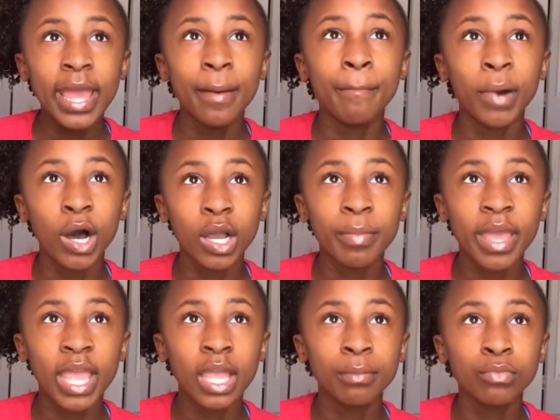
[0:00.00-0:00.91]

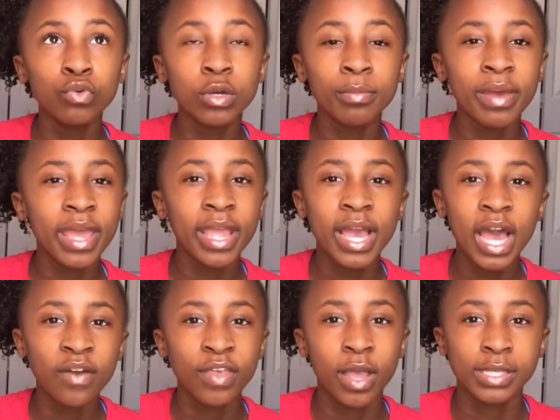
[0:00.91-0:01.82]
Mukbang,
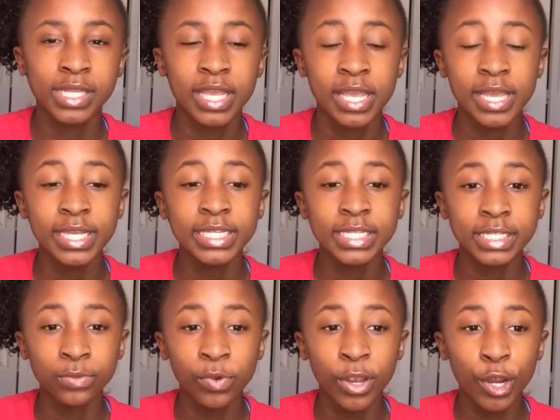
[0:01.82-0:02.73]
however y'all say it,
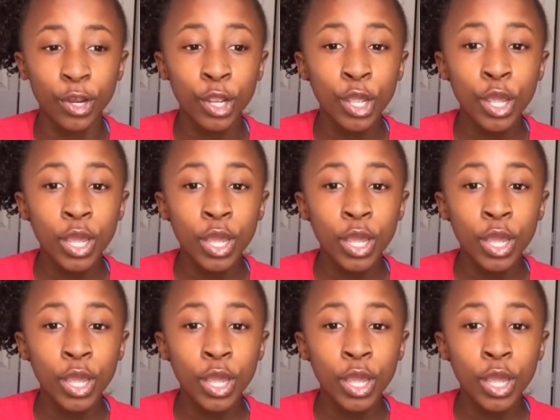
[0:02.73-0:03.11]
is where